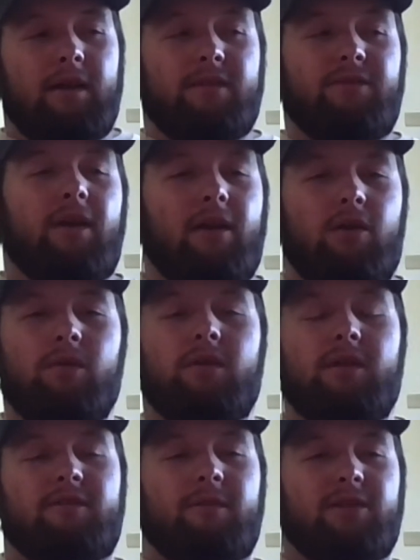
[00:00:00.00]
It's very
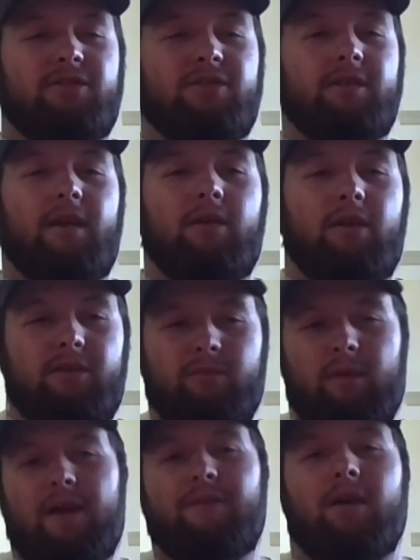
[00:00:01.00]
cool, especially like because
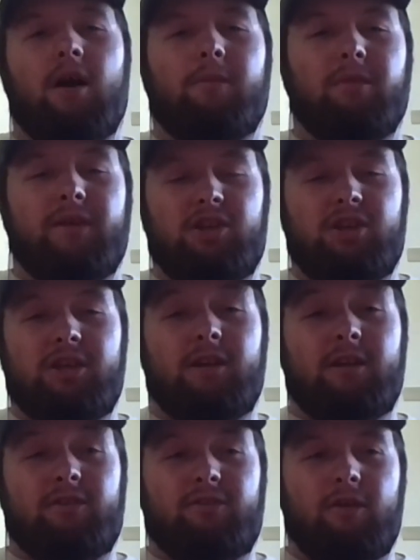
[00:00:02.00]
we'll have a couple each year.